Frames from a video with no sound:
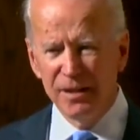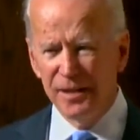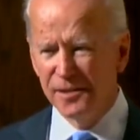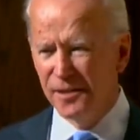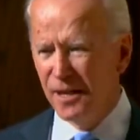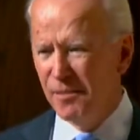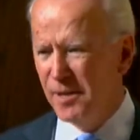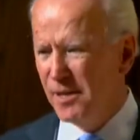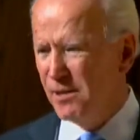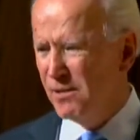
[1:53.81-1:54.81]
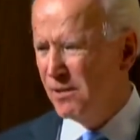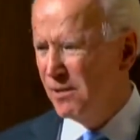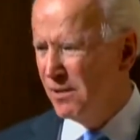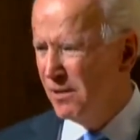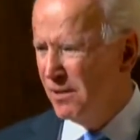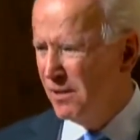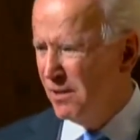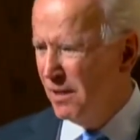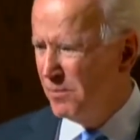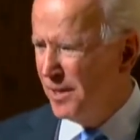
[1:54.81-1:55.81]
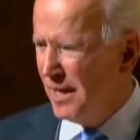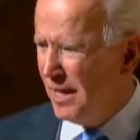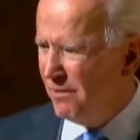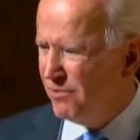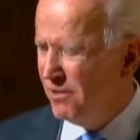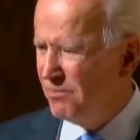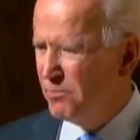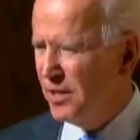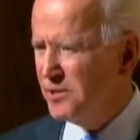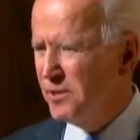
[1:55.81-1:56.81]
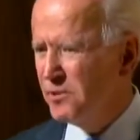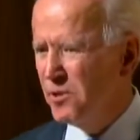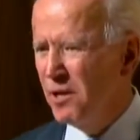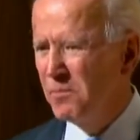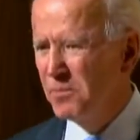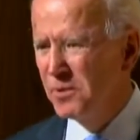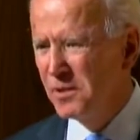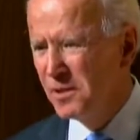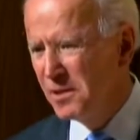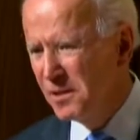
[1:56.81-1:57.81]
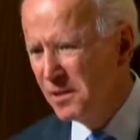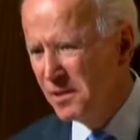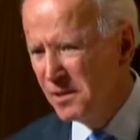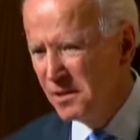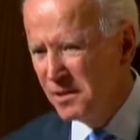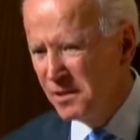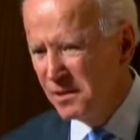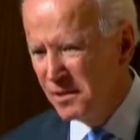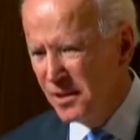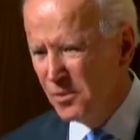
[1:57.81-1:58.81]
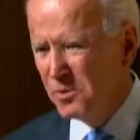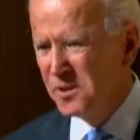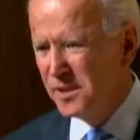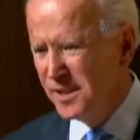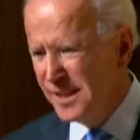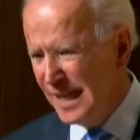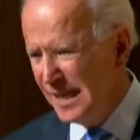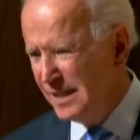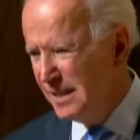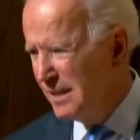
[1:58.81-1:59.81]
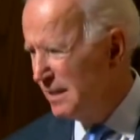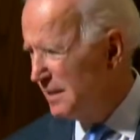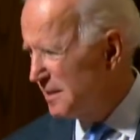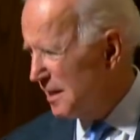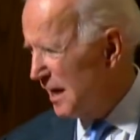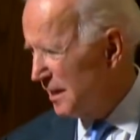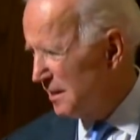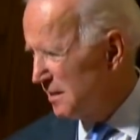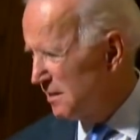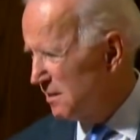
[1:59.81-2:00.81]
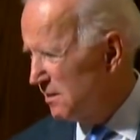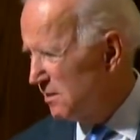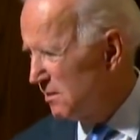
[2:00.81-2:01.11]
and said, I'm here on behalf of President Trump. And there was dead silence.